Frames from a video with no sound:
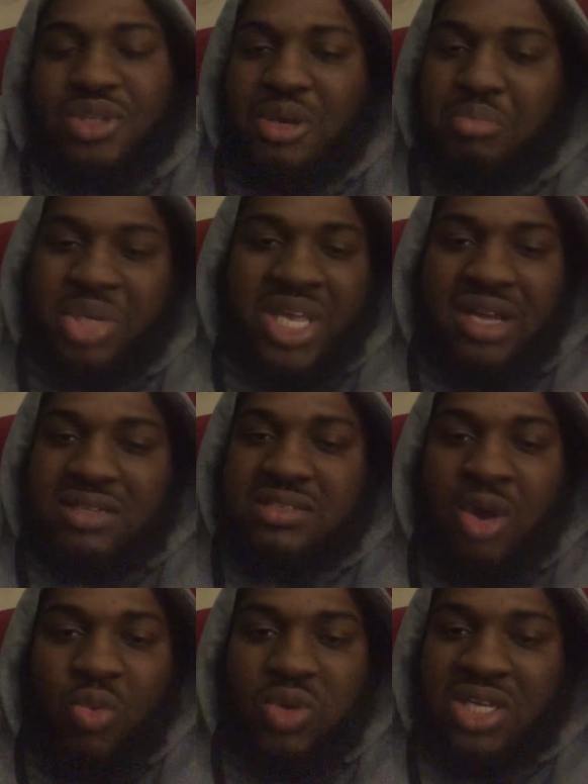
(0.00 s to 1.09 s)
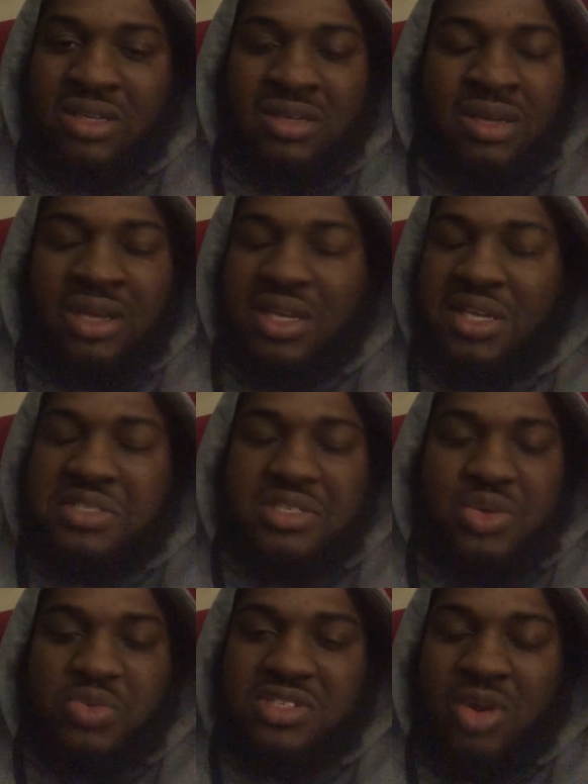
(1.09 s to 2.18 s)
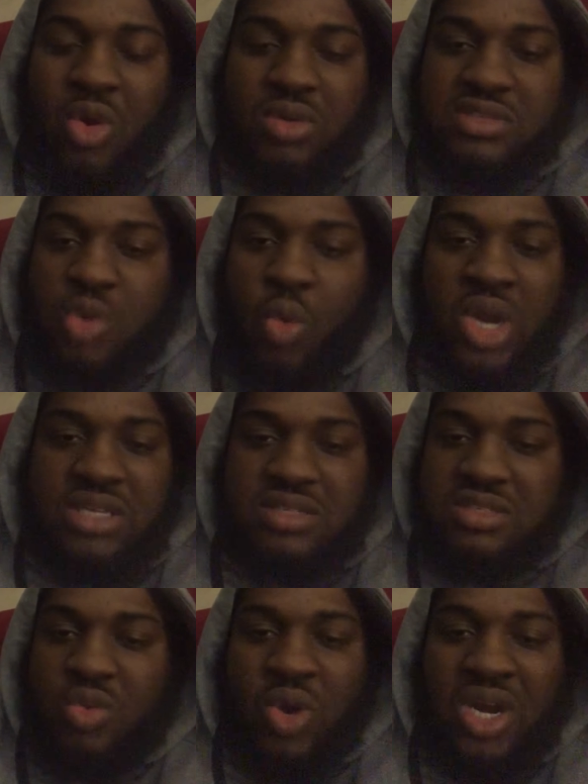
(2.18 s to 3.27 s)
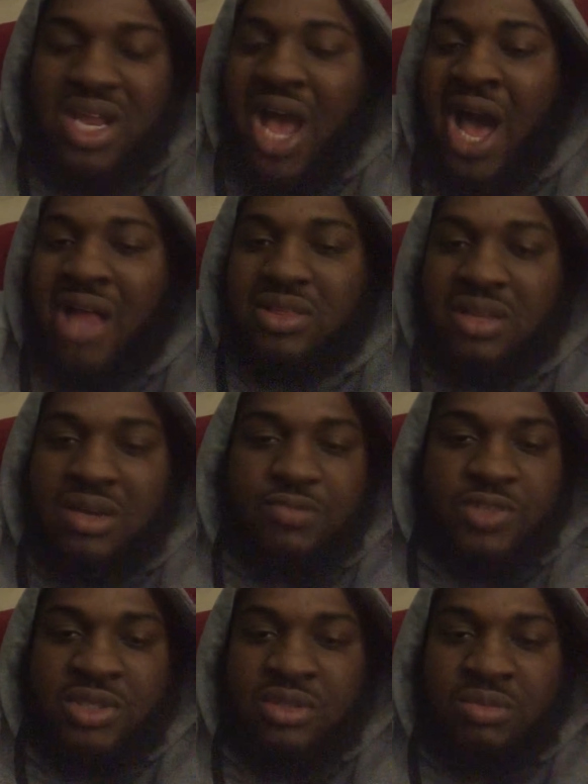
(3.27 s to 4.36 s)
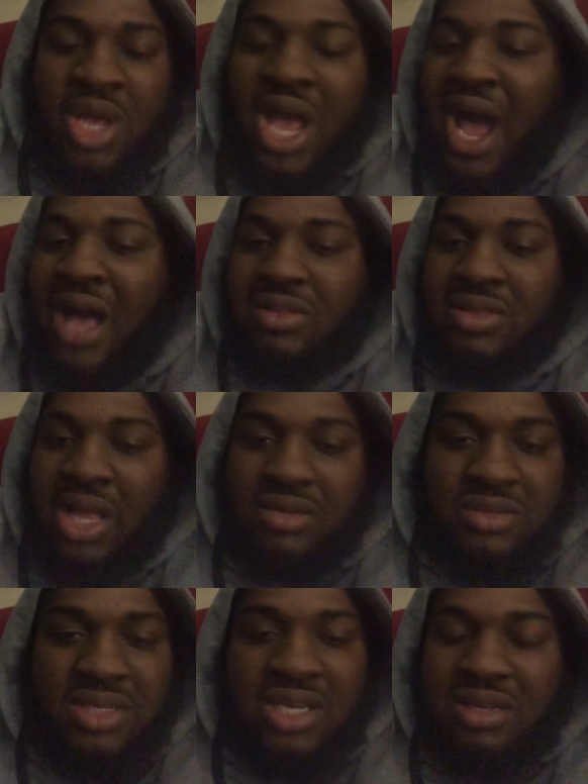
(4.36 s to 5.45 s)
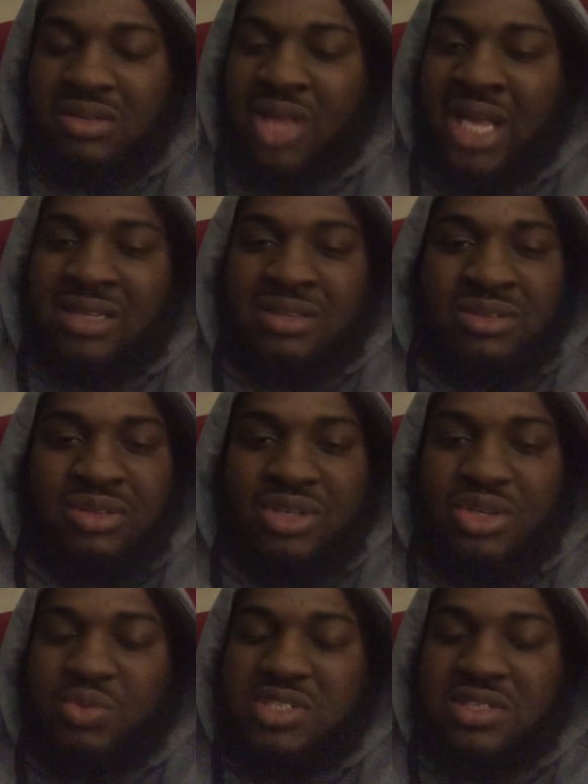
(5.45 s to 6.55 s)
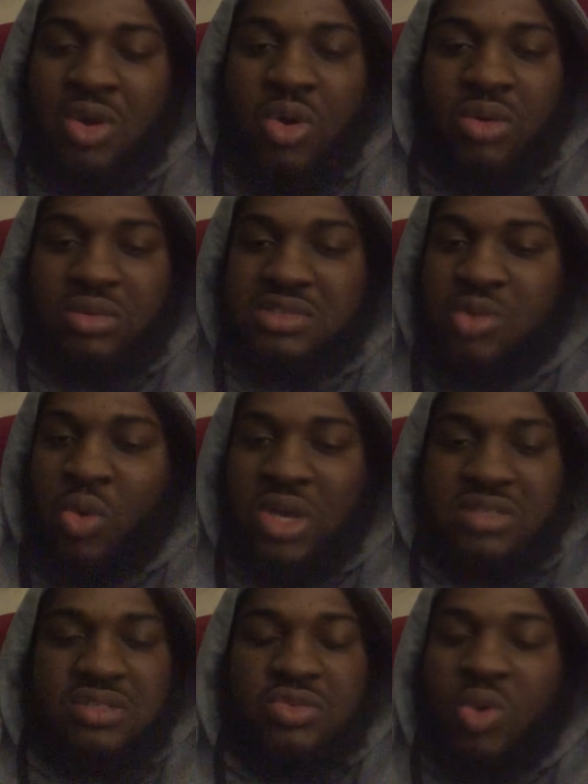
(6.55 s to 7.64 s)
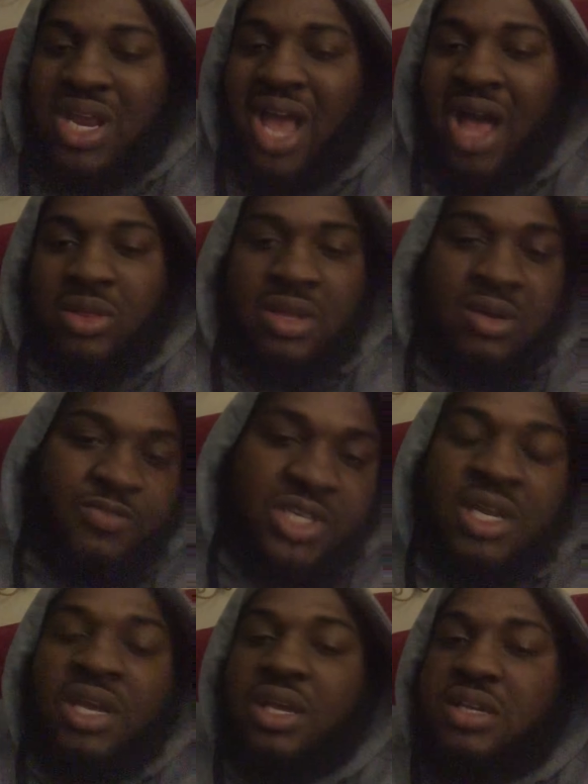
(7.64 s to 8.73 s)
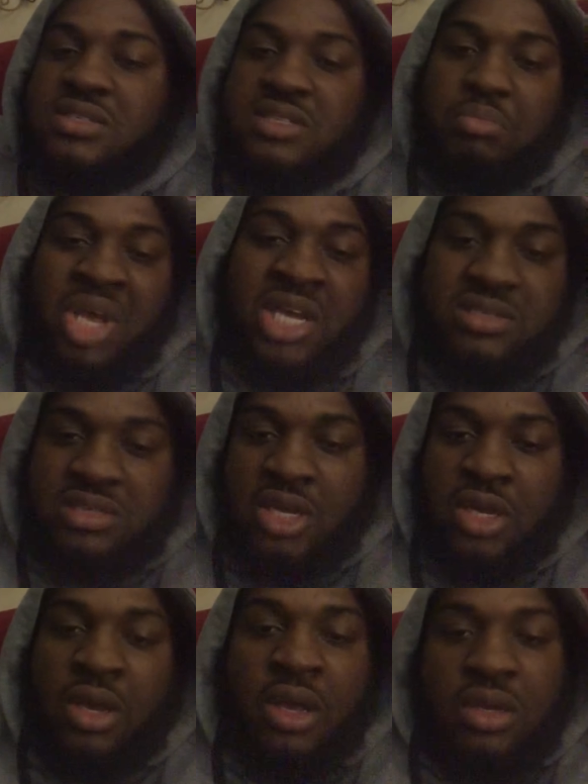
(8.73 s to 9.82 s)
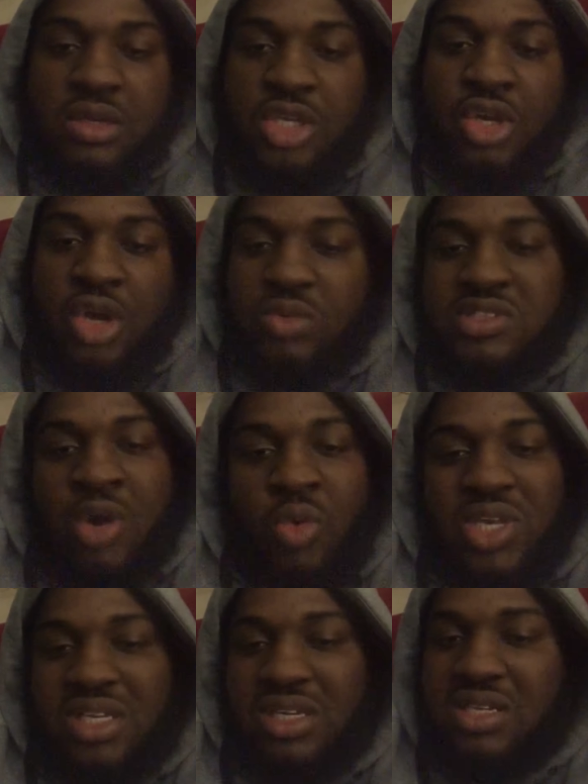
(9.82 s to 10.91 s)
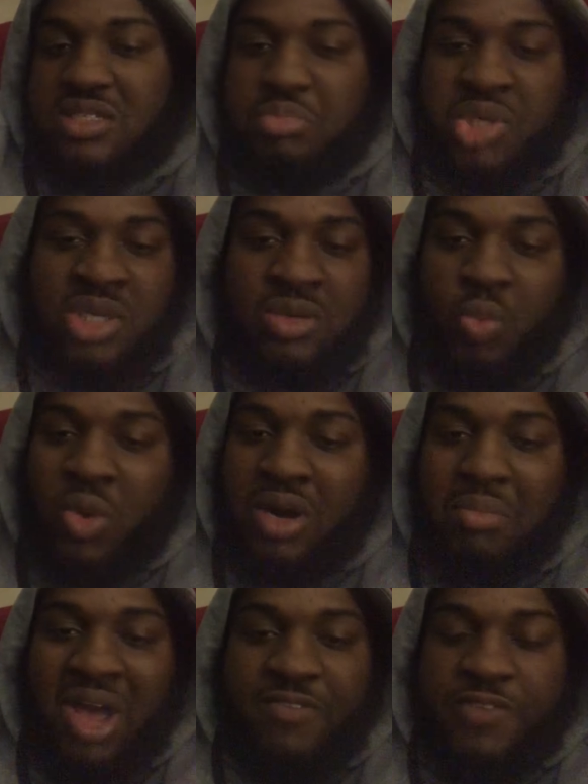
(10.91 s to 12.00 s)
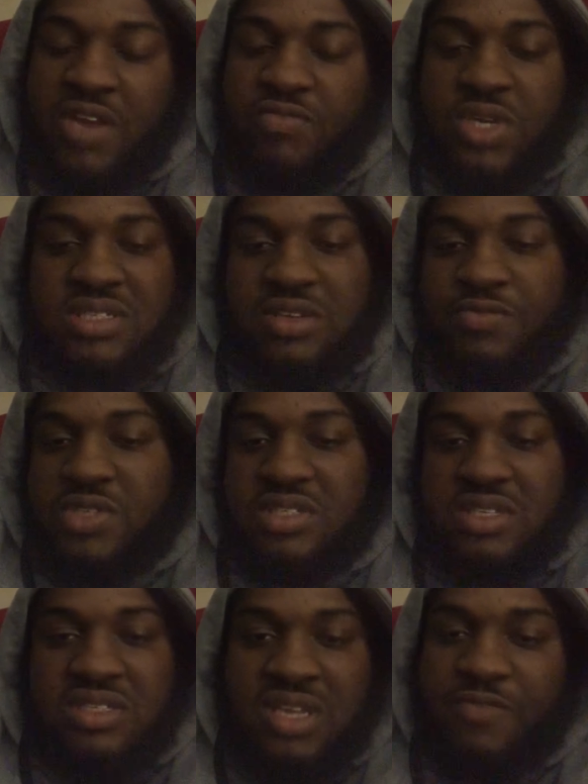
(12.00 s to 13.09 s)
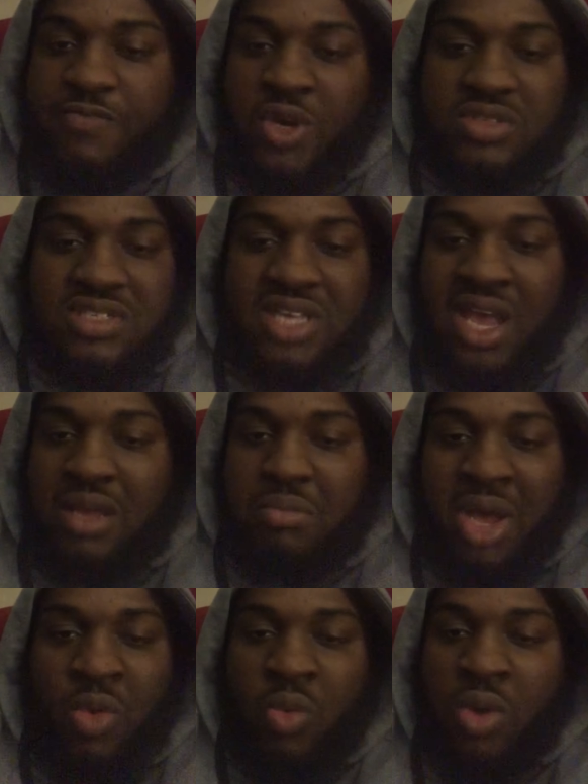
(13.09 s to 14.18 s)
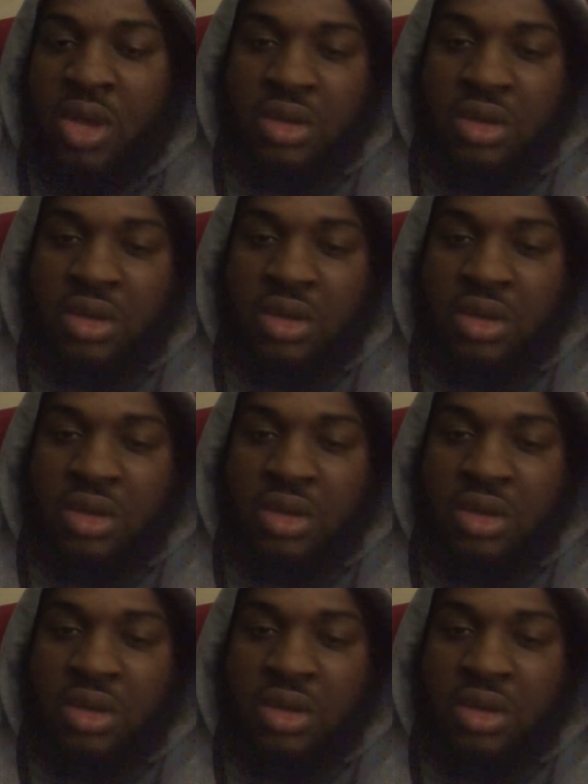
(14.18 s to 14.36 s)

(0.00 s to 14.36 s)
But yeah, Token, his new song Toy Story, I love it. The new song Toy Story, I love it. It's amazing. You know, Token, he's been one of my favorites ever since he first came out.